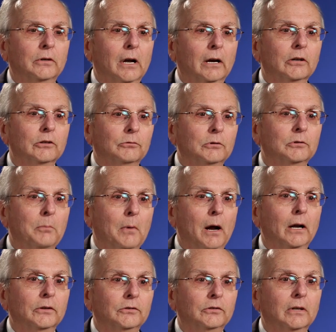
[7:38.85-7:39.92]
Duncan's
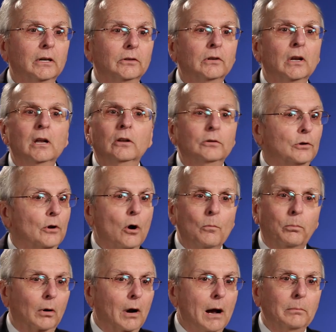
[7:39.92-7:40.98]
response is no
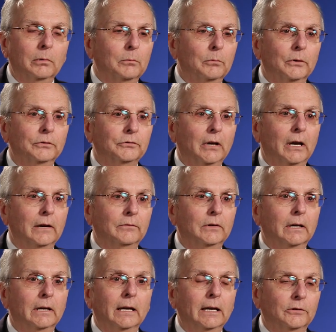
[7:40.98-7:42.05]
problem with
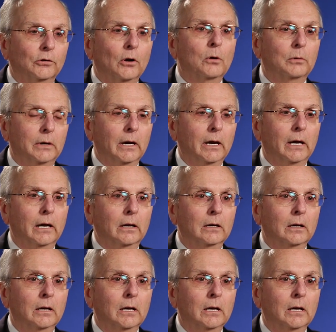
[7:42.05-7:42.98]
safety. It's okay.